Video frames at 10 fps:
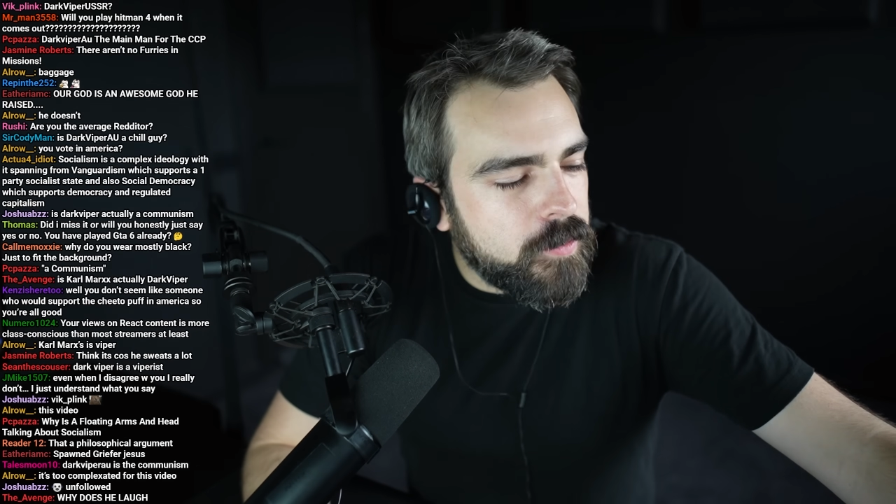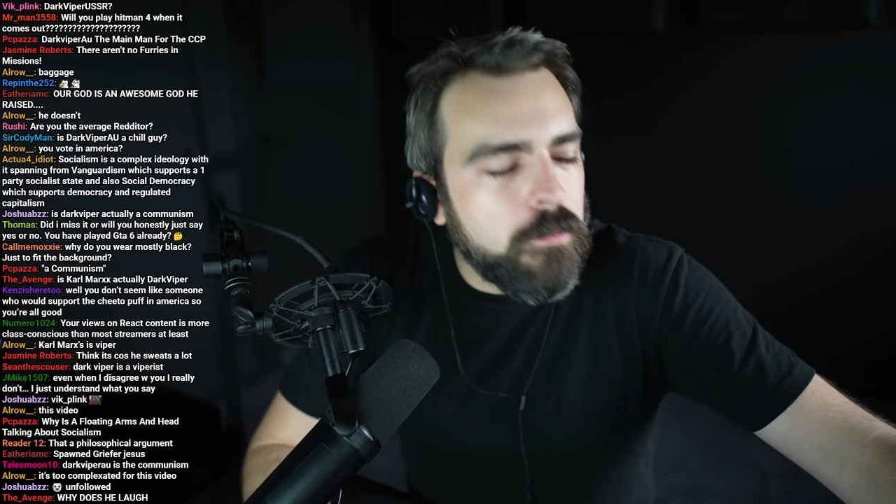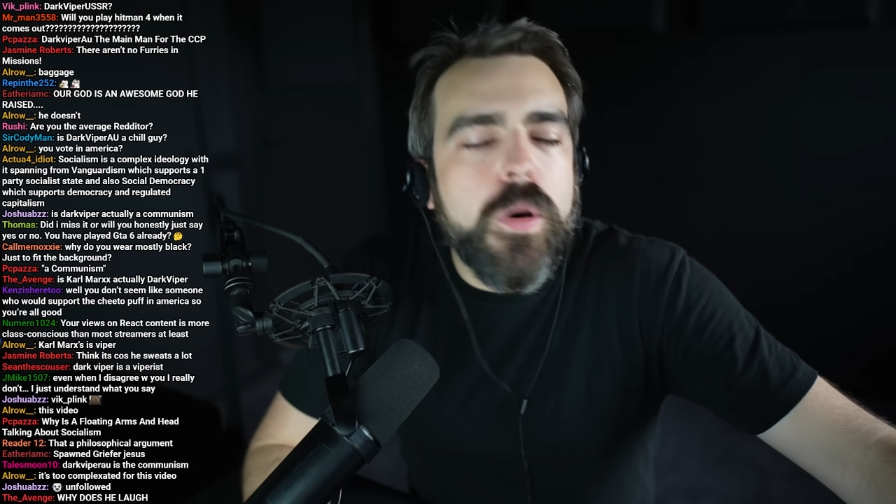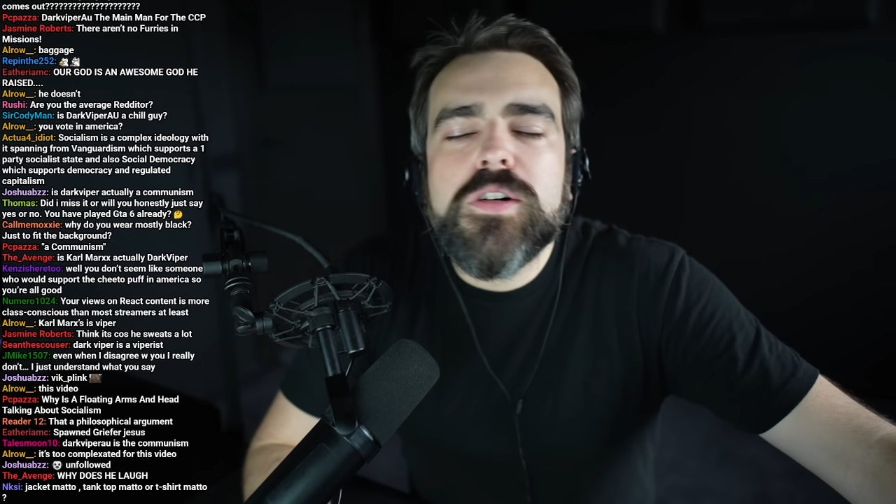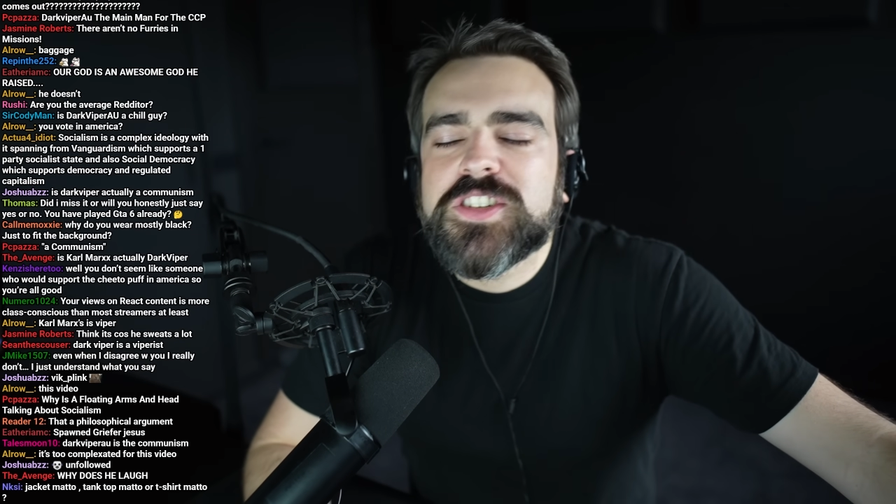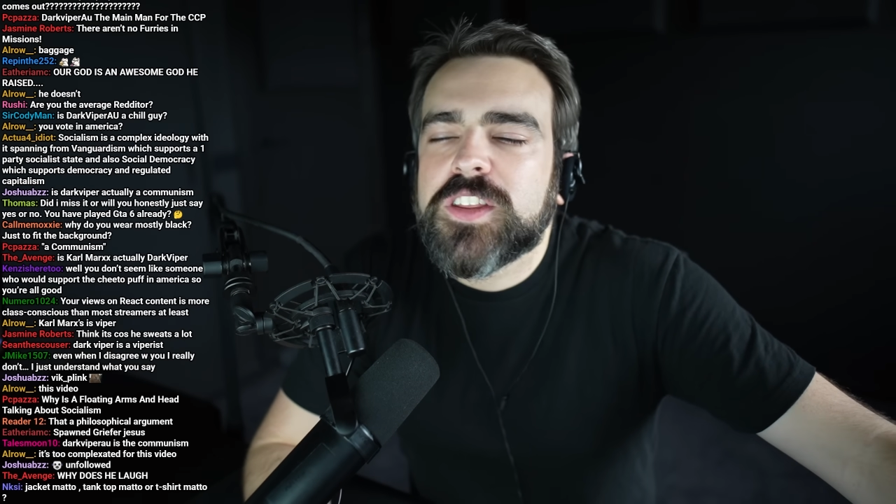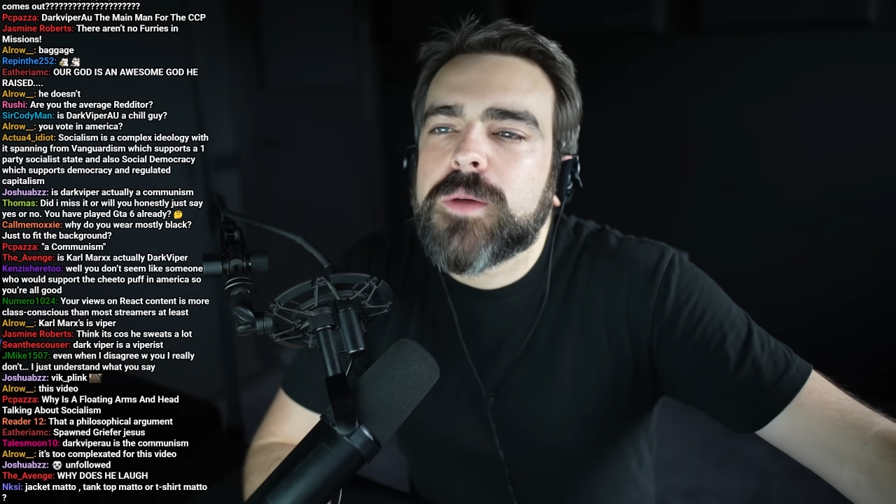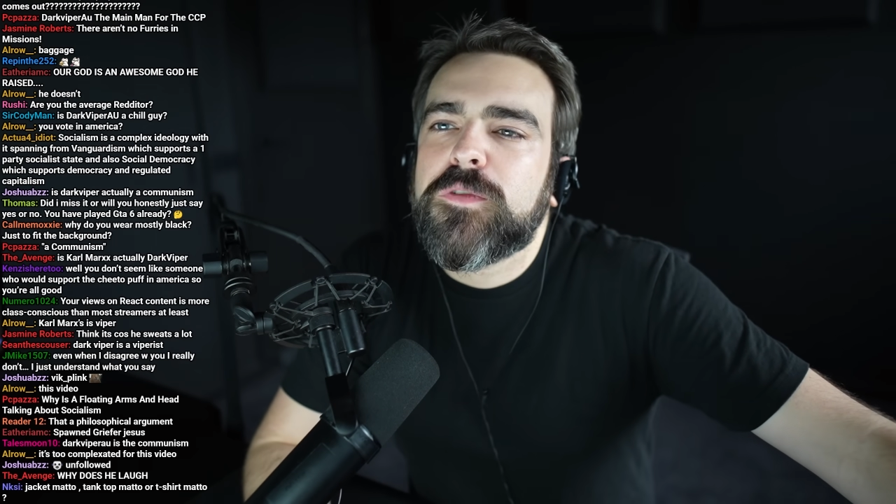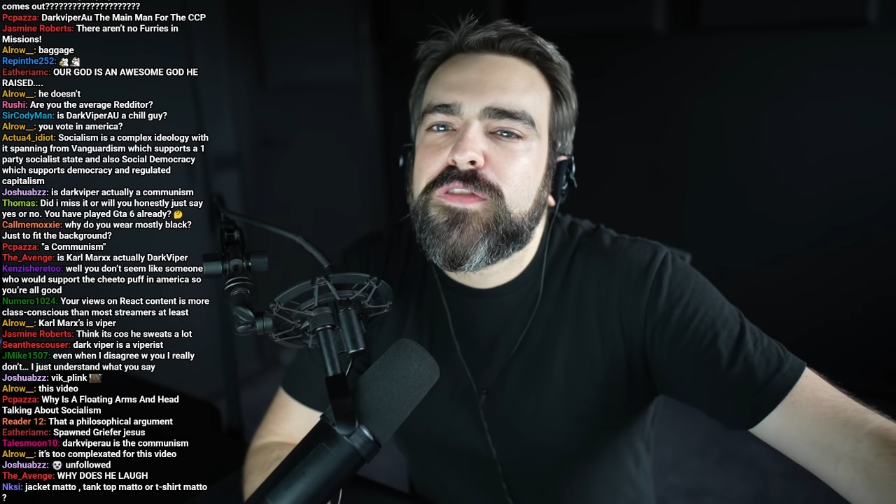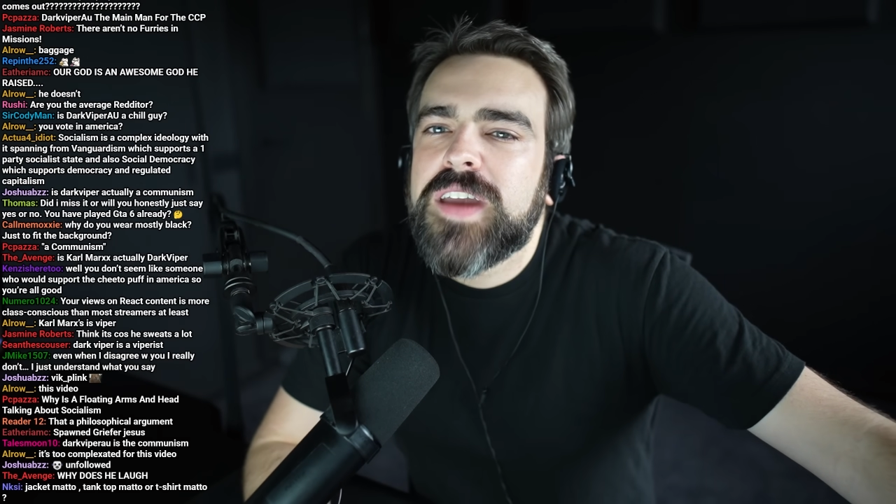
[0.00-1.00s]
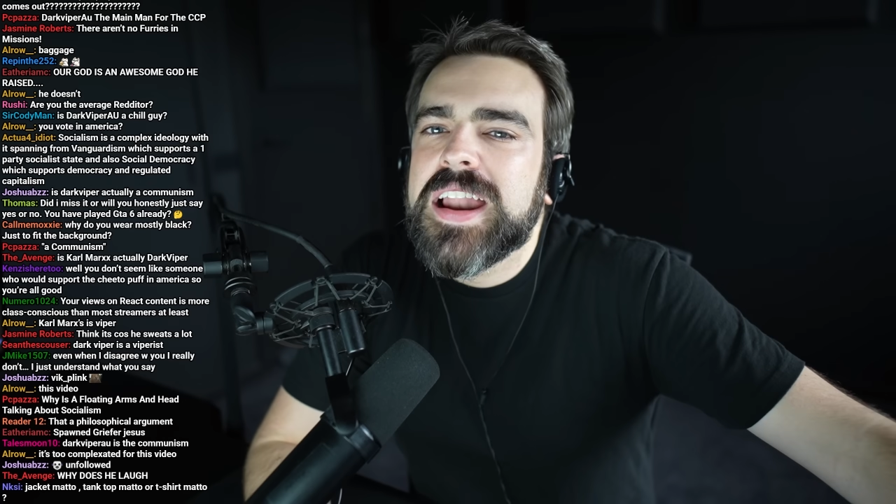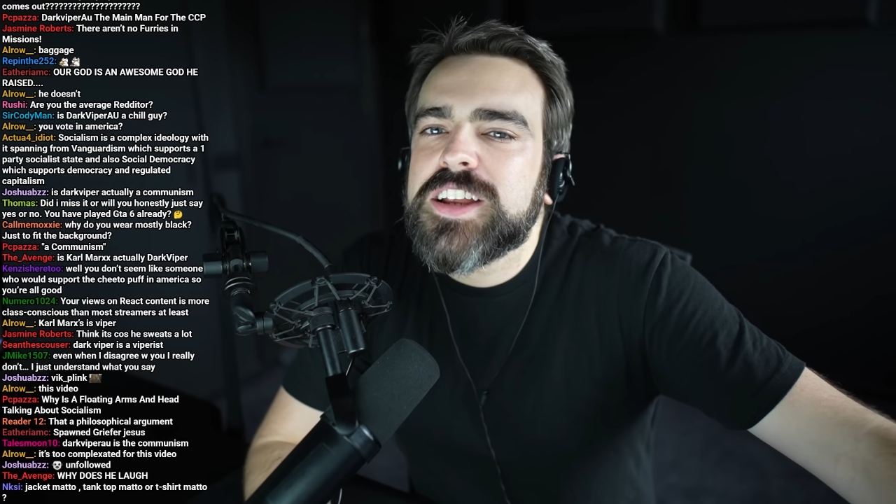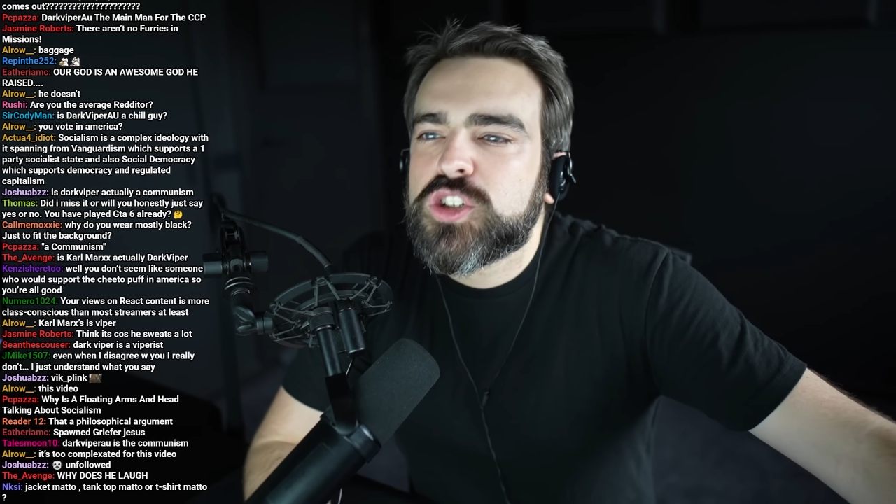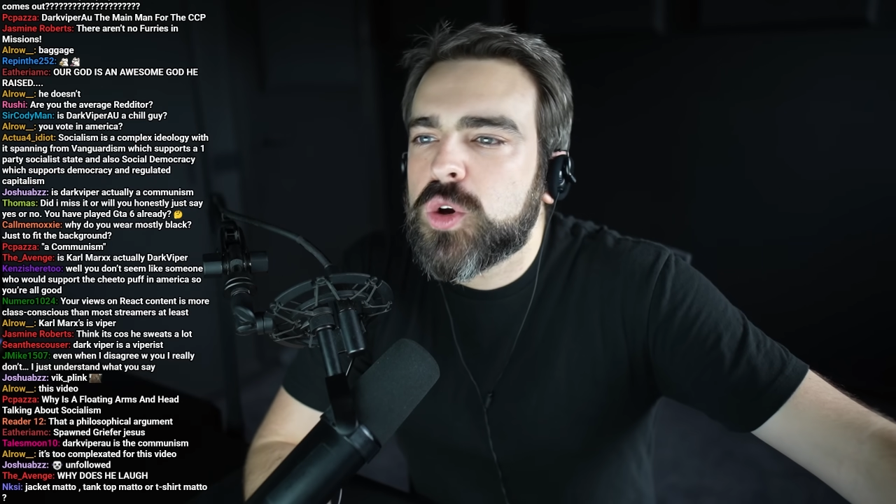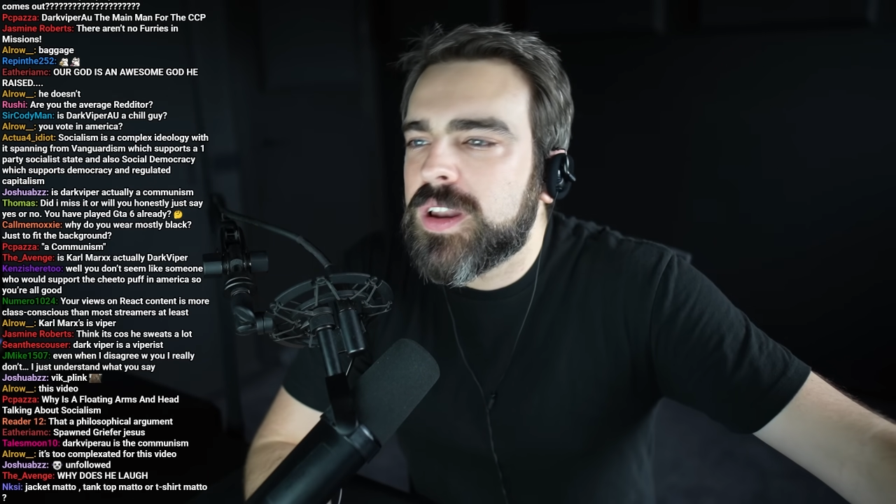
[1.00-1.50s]
most of them fairly
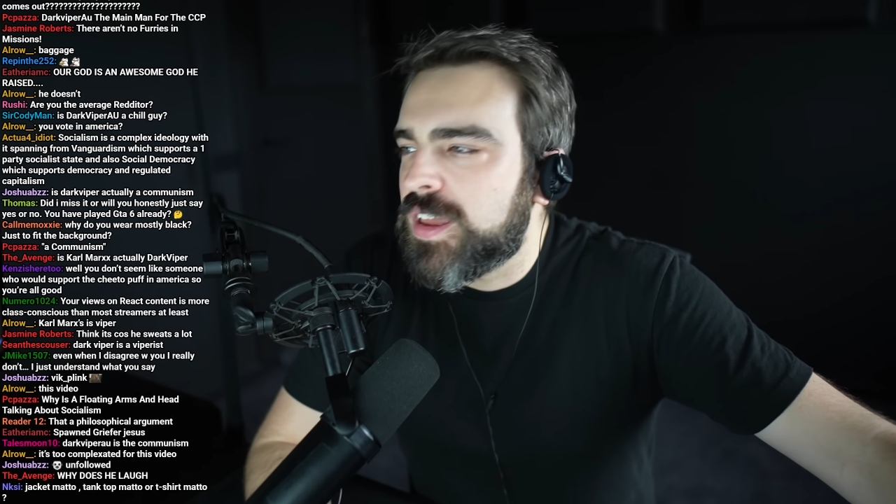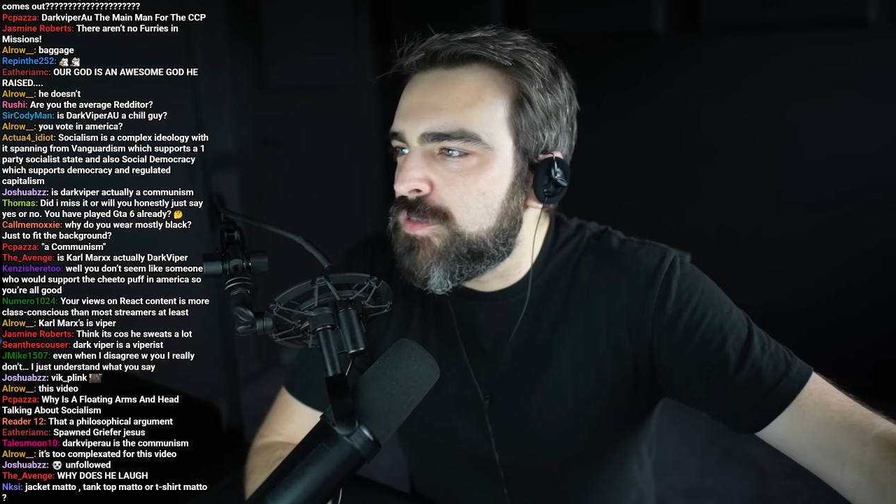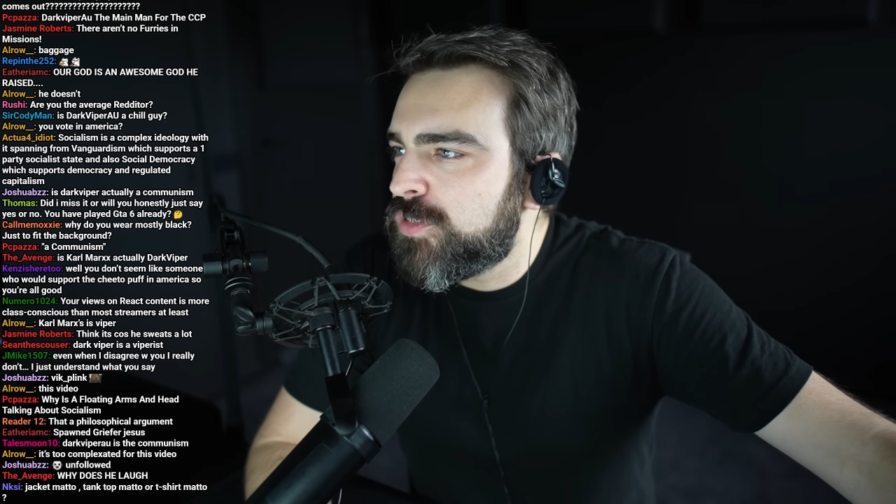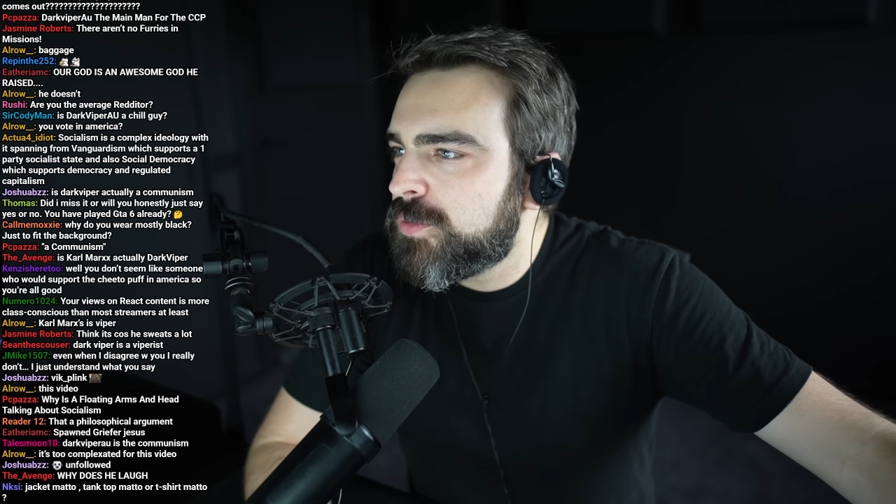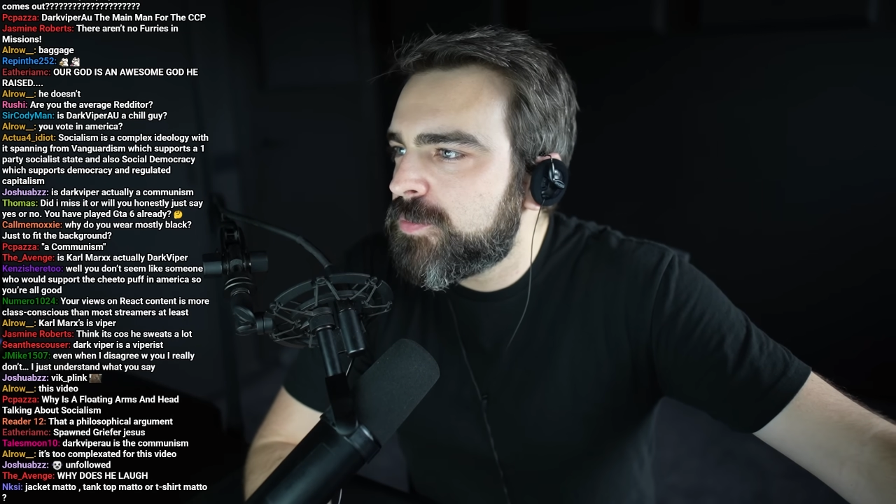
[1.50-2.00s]
short-lived.